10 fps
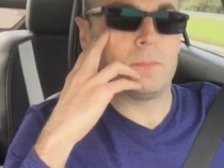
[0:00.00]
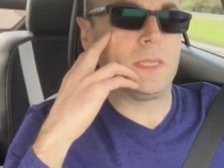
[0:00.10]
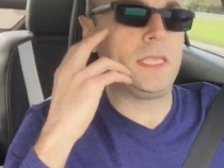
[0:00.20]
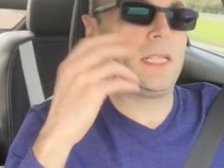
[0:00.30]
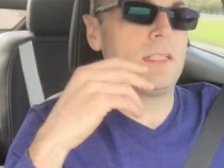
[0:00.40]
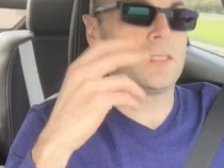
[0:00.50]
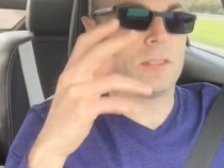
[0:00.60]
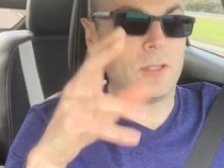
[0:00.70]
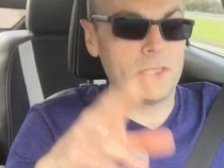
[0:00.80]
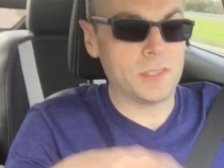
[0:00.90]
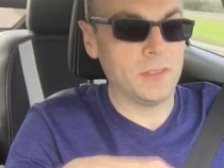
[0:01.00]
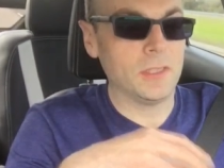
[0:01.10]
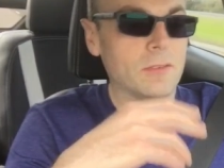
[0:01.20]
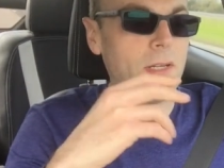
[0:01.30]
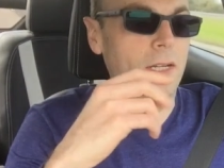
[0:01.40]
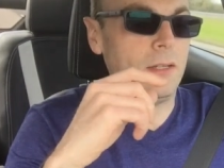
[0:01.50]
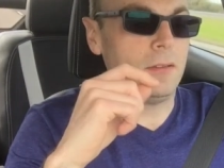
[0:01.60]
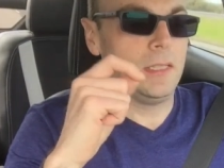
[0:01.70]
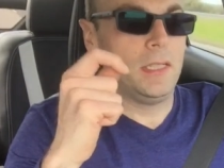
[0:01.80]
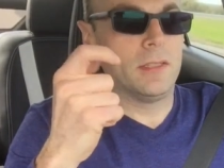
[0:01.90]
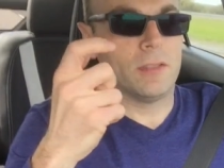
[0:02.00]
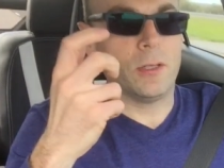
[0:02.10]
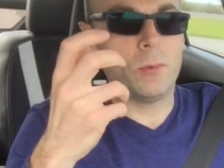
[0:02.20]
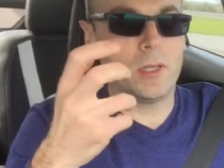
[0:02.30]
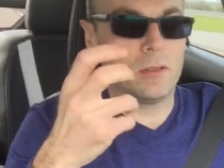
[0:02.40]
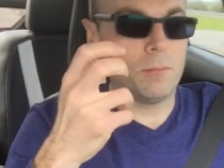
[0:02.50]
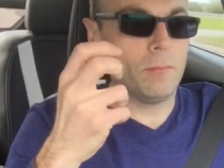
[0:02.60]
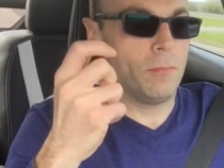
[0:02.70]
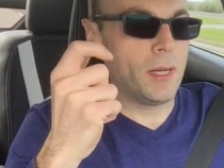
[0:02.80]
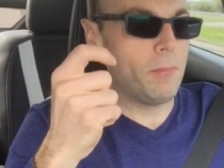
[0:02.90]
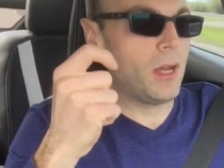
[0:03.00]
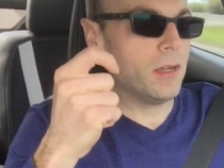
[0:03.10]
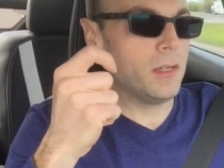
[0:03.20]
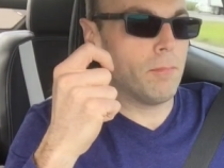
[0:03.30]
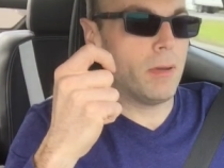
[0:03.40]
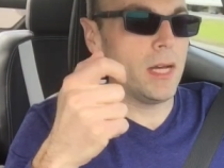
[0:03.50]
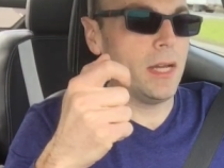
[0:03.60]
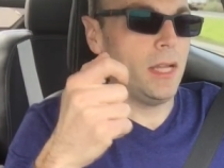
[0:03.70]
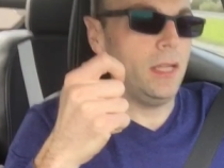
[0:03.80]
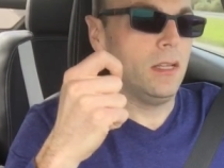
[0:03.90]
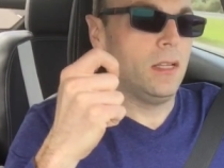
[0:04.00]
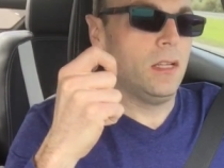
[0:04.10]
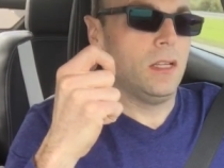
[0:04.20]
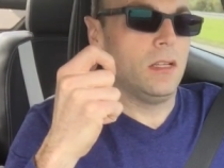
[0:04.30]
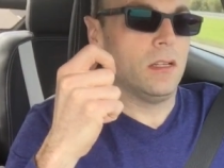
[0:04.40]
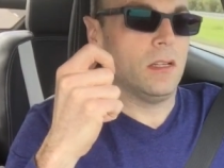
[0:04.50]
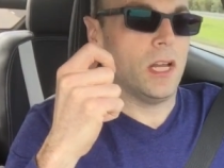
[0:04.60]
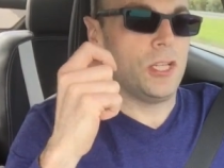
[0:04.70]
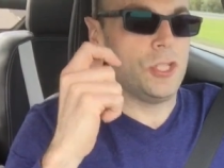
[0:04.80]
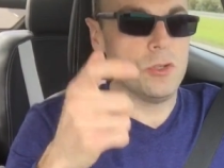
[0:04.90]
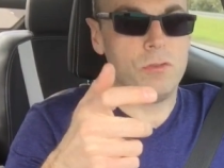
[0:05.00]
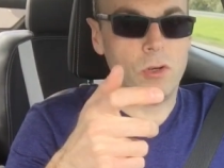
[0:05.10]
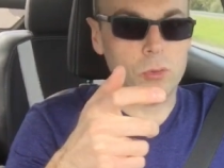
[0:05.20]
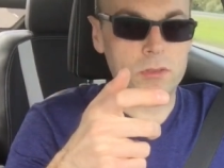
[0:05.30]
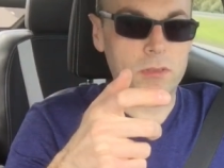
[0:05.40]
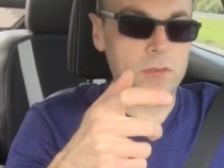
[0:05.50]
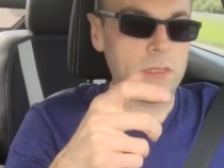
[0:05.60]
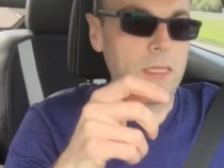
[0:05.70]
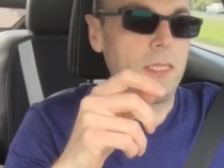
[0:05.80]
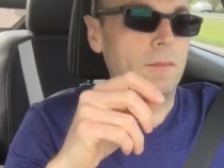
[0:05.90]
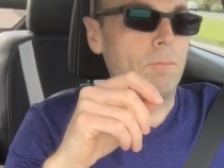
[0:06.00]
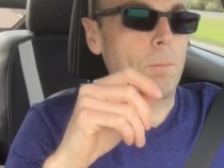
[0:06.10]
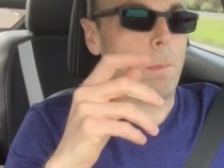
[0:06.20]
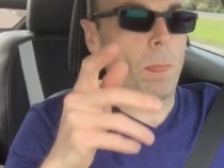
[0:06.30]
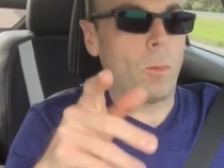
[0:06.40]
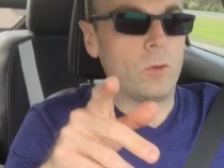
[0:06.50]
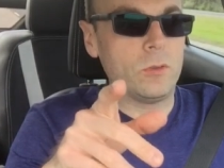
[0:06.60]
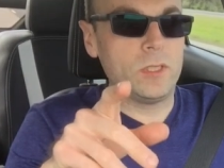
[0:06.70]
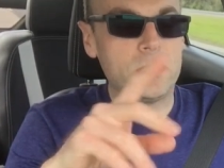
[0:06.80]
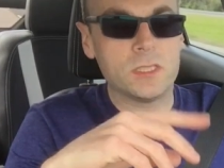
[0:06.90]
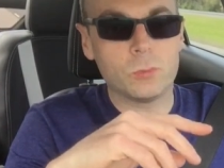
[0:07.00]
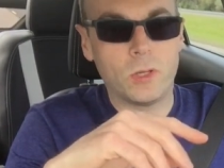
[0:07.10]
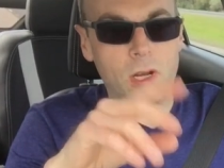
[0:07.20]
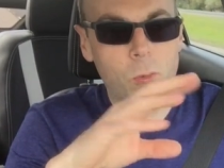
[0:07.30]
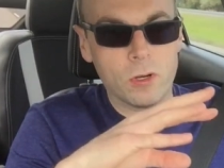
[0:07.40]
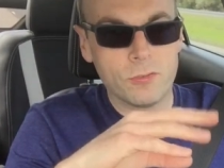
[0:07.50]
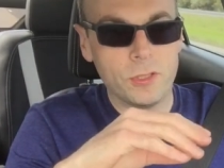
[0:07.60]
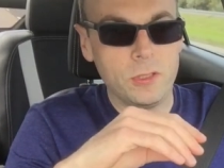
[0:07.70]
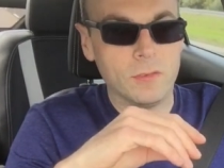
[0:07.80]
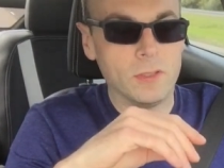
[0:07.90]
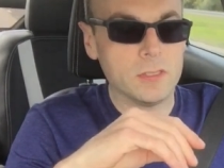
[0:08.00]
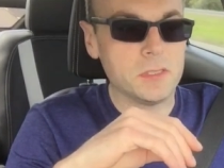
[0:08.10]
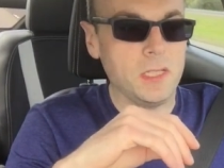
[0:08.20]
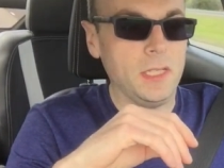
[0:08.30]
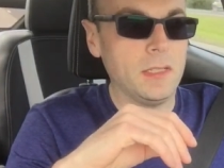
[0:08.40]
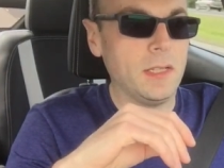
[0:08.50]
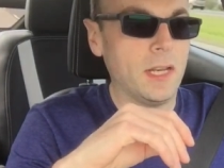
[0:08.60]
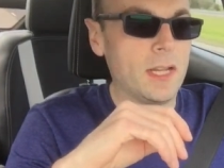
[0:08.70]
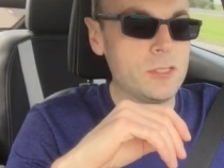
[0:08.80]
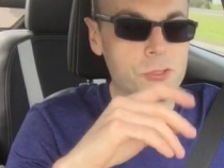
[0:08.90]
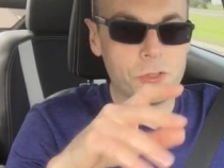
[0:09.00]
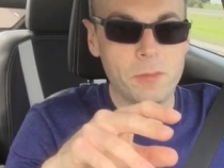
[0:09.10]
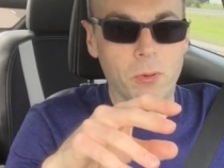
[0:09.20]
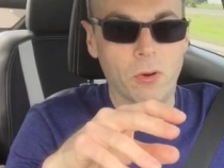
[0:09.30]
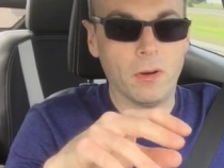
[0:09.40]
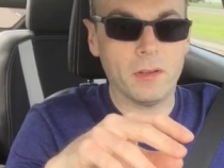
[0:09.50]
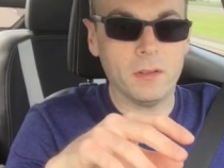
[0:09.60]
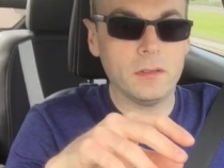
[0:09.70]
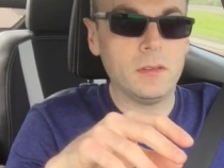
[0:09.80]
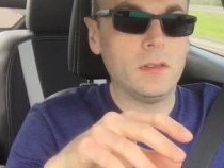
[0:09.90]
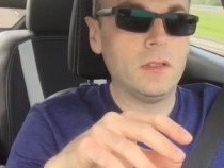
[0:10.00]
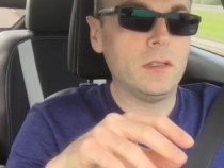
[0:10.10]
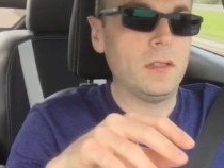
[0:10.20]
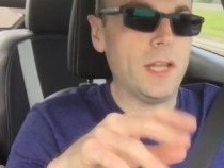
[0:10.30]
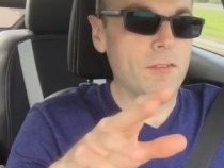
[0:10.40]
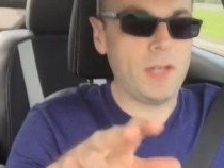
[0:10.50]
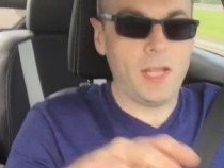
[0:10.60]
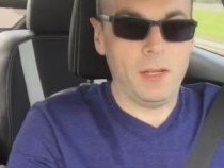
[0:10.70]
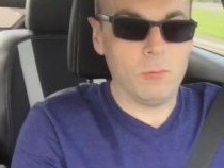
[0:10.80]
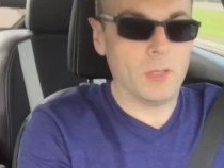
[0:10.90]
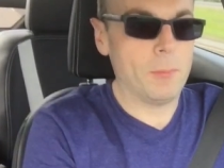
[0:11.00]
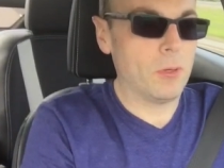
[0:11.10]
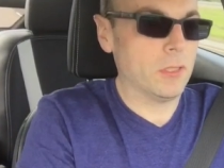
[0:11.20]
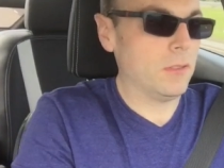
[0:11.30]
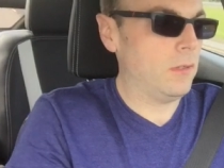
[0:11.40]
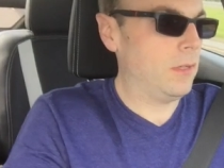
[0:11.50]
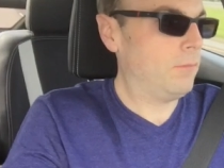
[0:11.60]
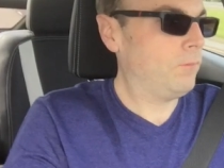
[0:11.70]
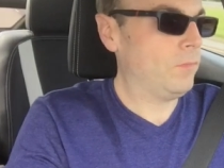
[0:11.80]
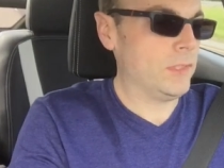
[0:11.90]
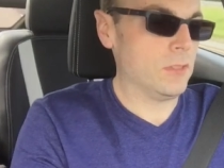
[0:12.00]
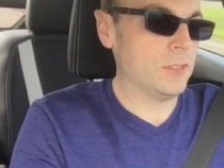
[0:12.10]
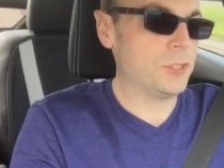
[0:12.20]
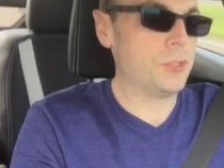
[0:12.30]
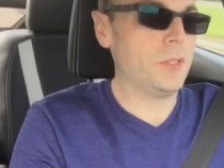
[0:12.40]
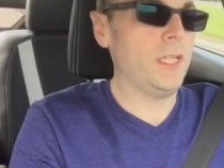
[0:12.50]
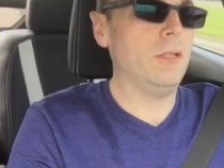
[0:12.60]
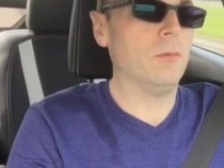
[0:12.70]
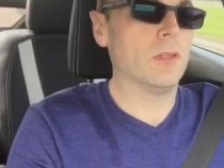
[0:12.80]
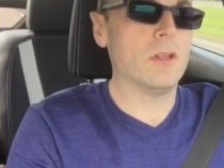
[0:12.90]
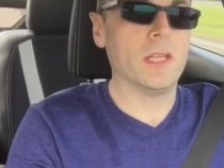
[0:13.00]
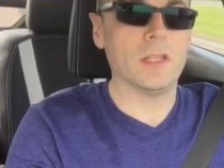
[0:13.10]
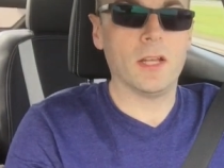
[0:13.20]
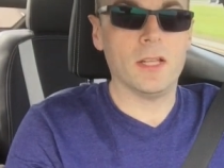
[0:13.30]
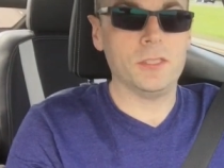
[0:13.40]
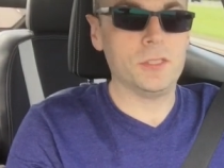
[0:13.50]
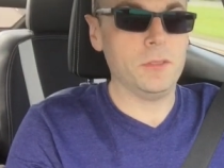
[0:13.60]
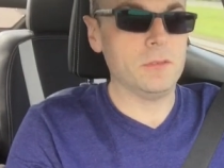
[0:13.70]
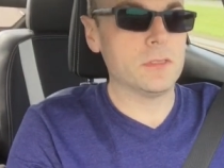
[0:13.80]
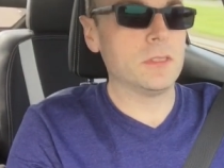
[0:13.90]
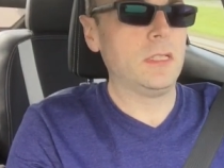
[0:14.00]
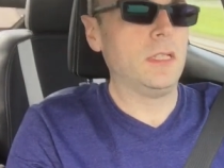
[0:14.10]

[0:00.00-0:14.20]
But then I started looking around, like, well, but I'm not going to buy a new Volt. One of the reasons is where I work for a university, and I street park every day when I park the car. It's on the street with all the other college students.